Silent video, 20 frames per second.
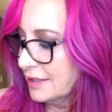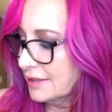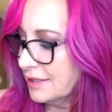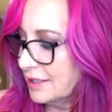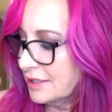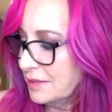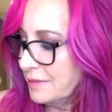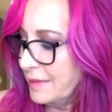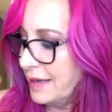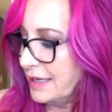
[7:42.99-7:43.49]

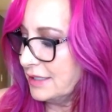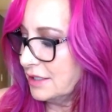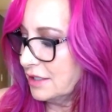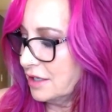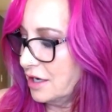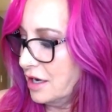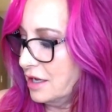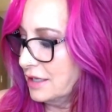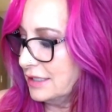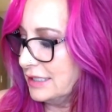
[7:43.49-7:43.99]
Such amazing
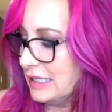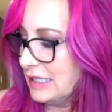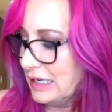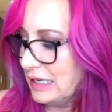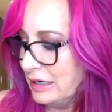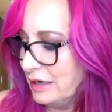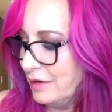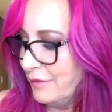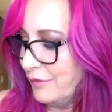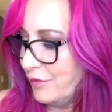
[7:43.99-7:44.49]
content
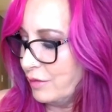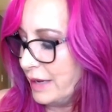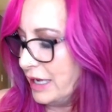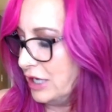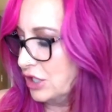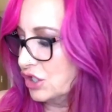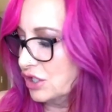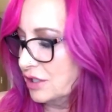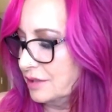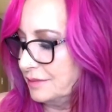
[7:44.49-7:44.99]
and
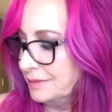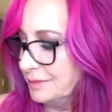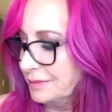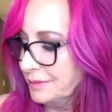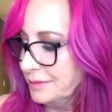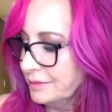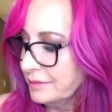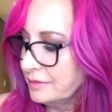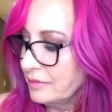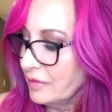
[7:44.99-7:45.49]
information.